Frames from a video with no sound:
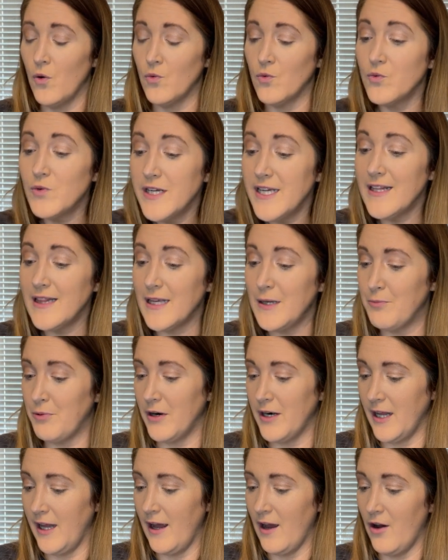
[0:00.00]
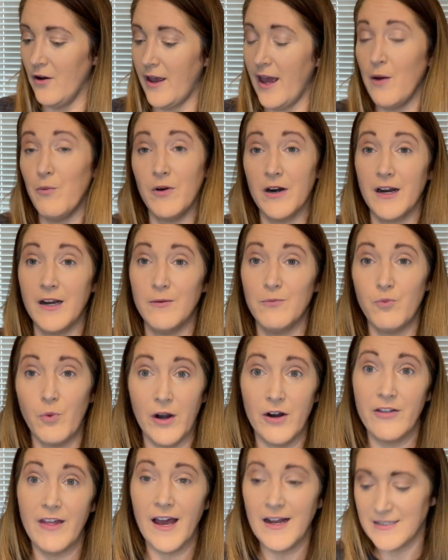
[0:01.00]
Really pretty. Okay, we're gonna
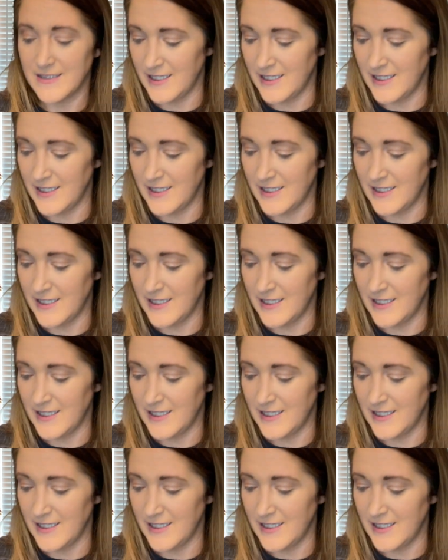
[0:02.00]
wear that